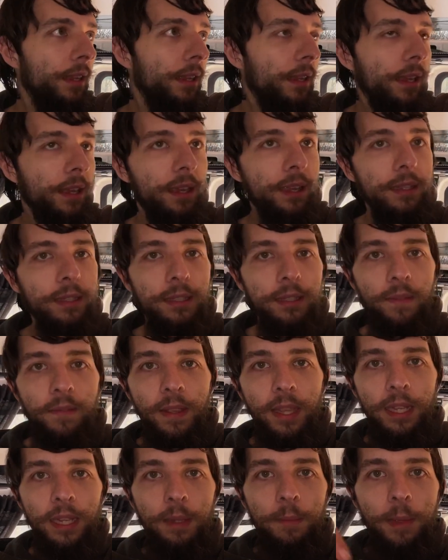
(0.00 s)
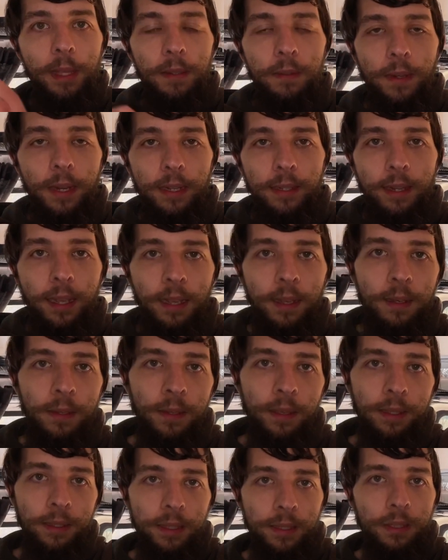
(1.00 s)
And the van I'm in right now
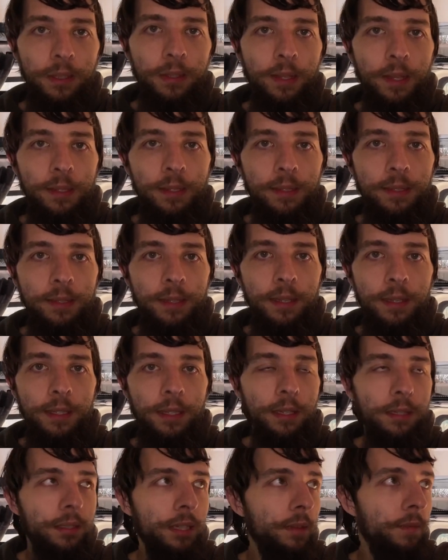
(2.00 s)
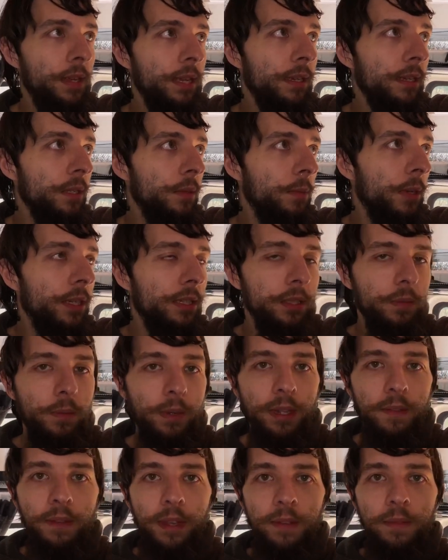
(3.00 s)
is a 2006 Chevy Express
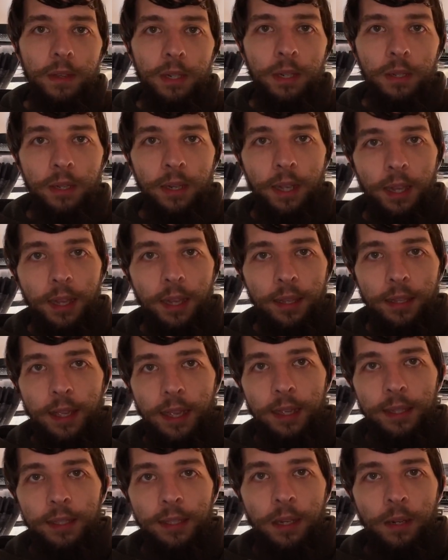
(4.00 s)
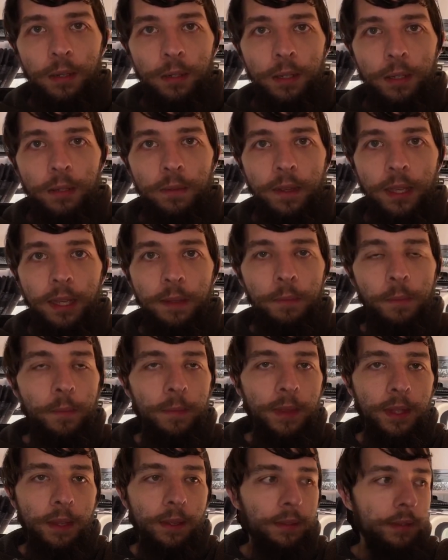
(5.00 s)
2500 gas cargo van
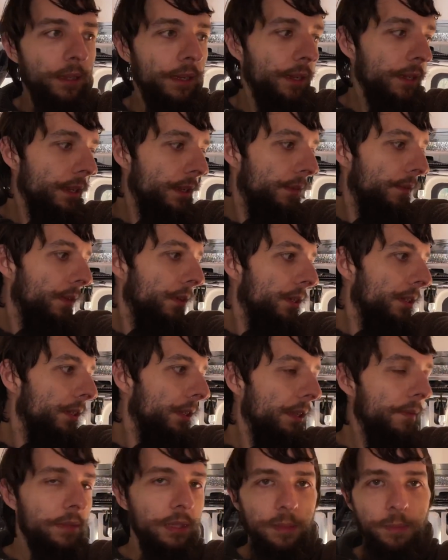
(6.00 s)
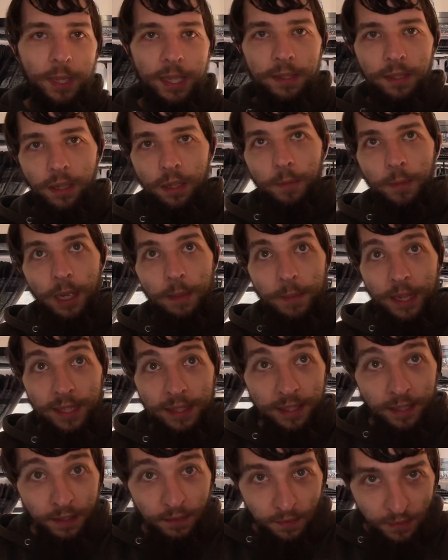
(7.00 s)
that I converted to living space all by
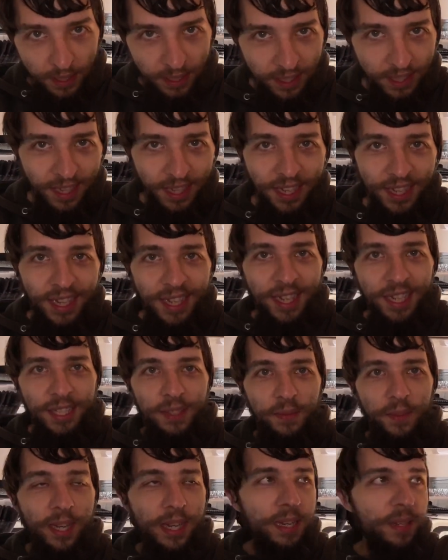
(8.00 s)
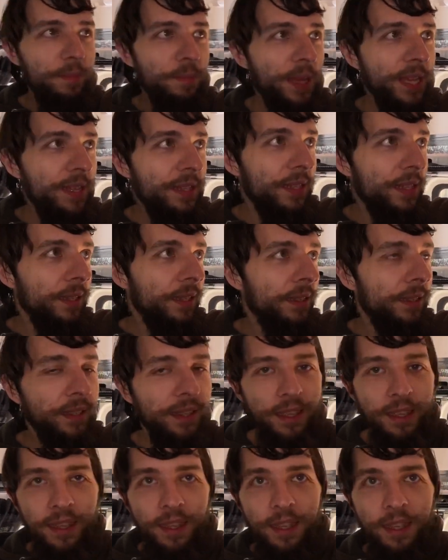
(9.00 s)
myself. It's freaking amazing,
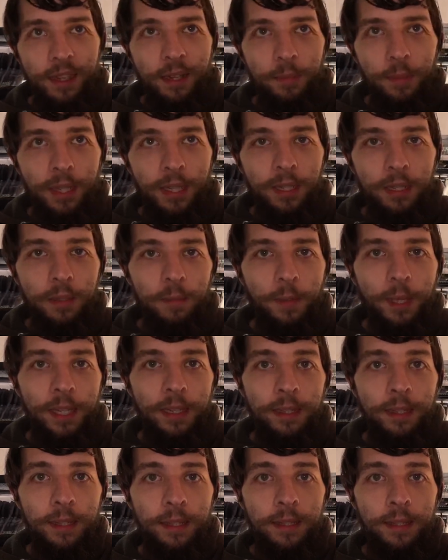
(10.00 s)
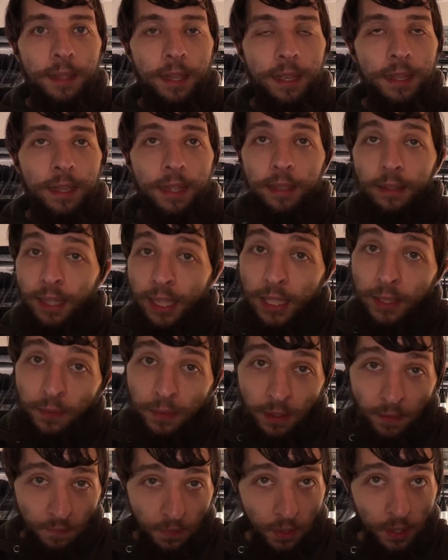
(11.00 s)
and I plan on being in this thing at least for
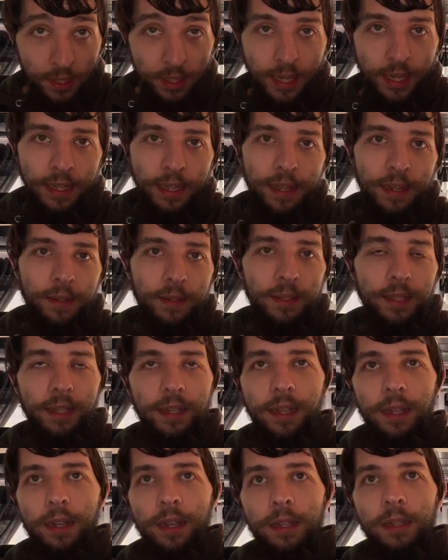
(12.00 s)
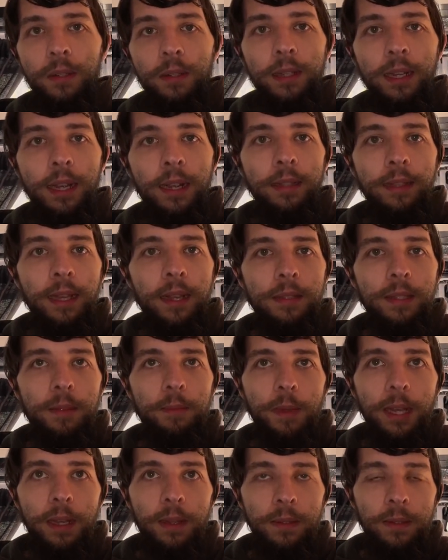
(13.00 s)
the first 8 years. I got
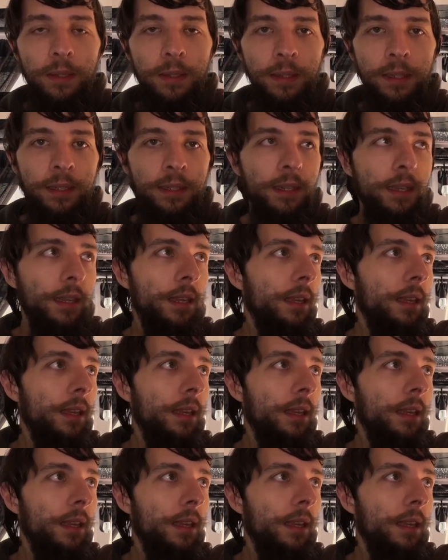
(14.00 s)
109,000 miles on it,